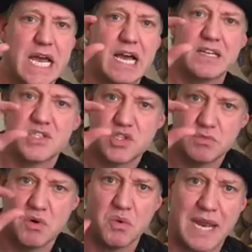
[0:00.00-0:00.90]
a
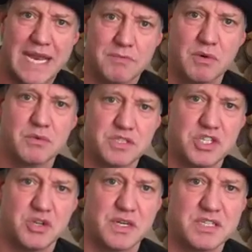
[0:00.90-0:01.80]
small animal to
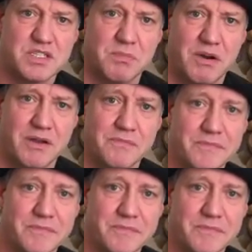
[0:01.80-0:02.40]
join us tomorrow.